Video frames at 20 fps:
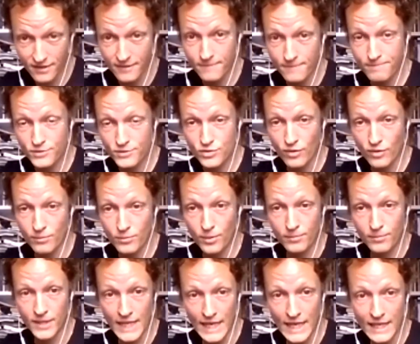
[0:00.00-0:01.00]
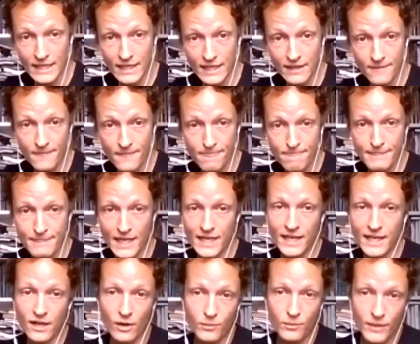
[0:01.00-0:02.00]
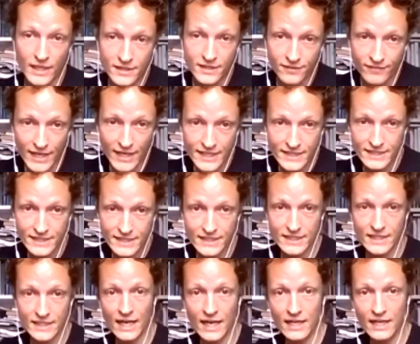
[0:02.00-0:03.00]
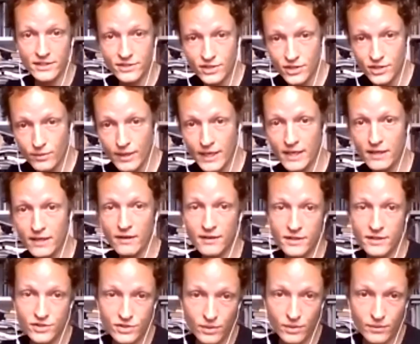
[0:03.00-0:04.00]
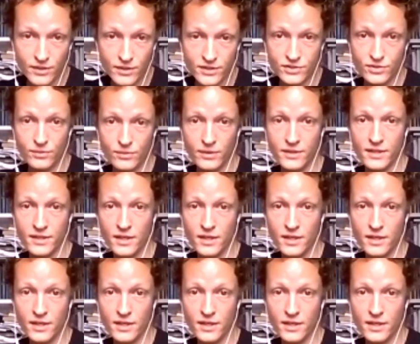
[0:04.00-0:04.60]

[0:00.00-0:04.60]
Trump propaganda. Later on, we had the vaccine denials, QAnon, and so on and so on.